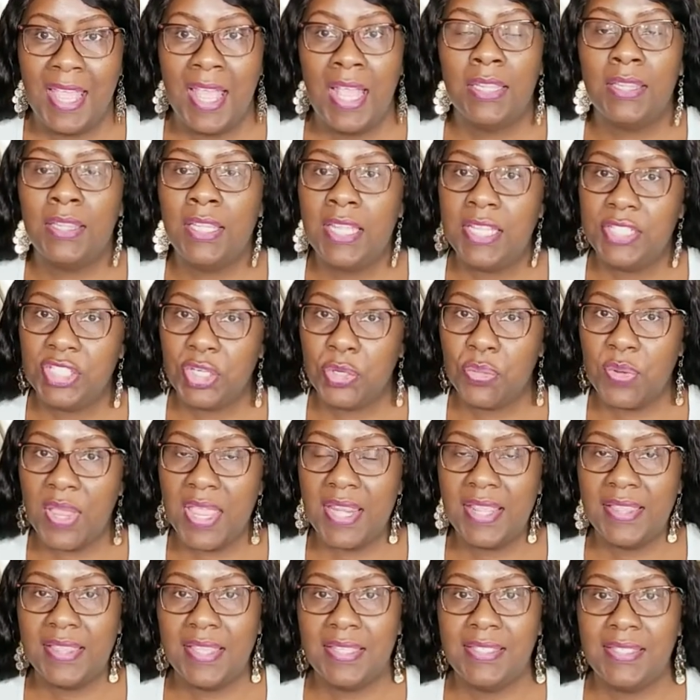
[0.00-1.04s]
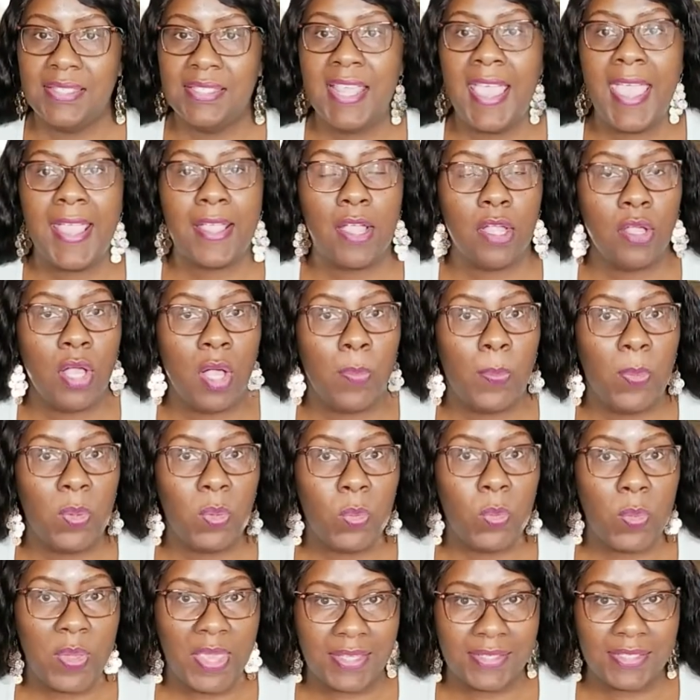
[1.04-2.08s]
Liz created this tag a couple
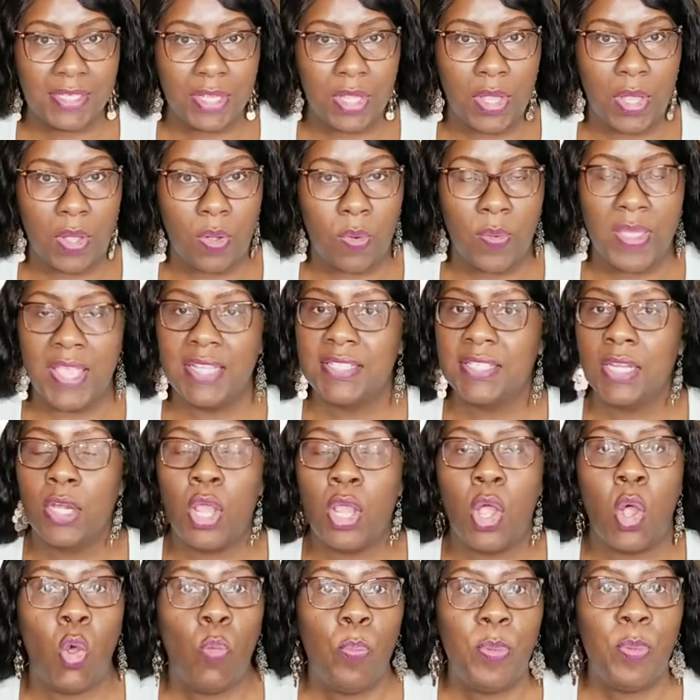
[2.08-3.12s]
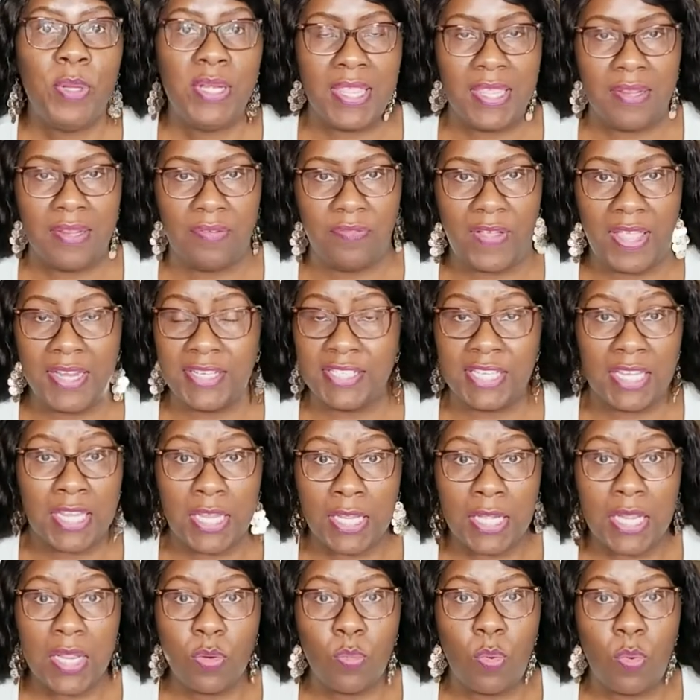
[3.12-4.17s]
weeks ago. It's an open invite to
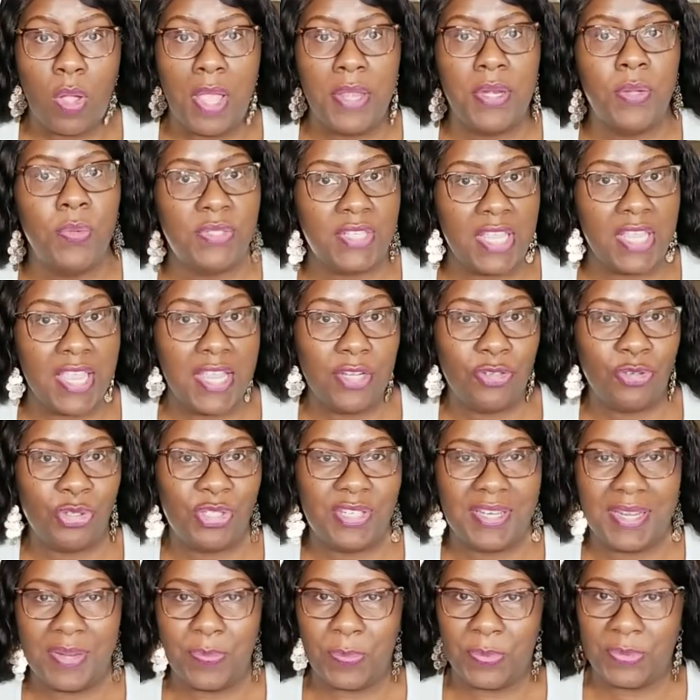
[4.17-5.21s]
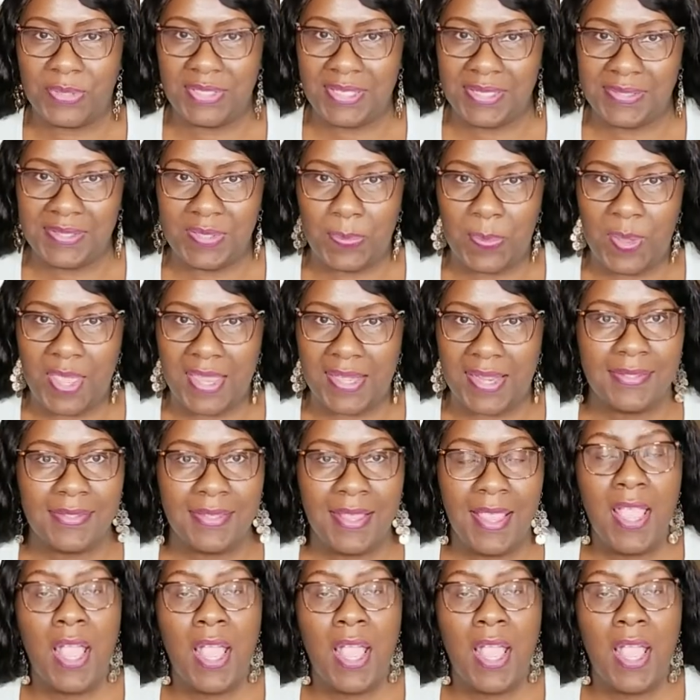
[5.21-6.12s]
anyone who's interested in participating.